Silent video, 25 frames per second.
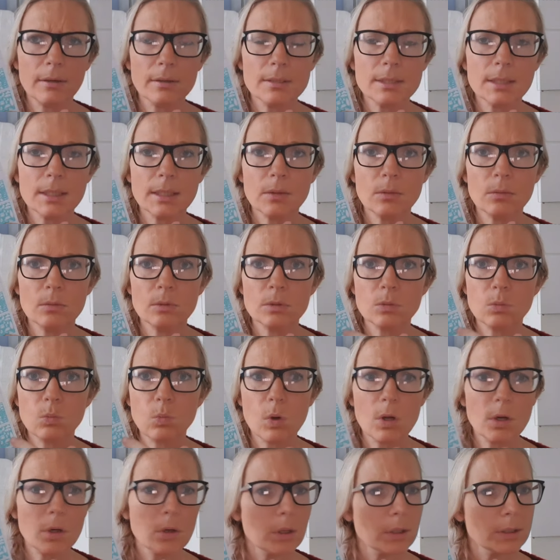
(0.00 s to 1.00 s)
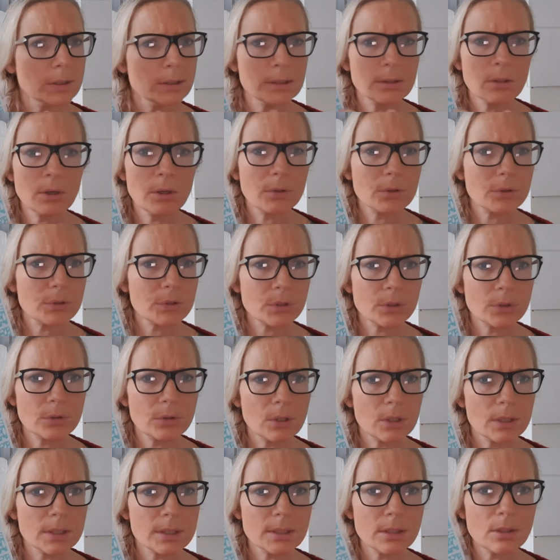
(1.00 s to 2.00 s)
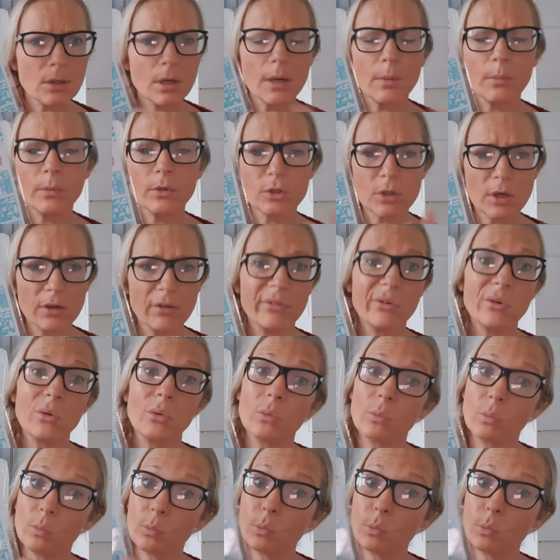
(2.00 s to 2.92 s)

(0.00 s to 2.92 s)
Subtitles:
I said it was £1.99 or £2.99, which I thought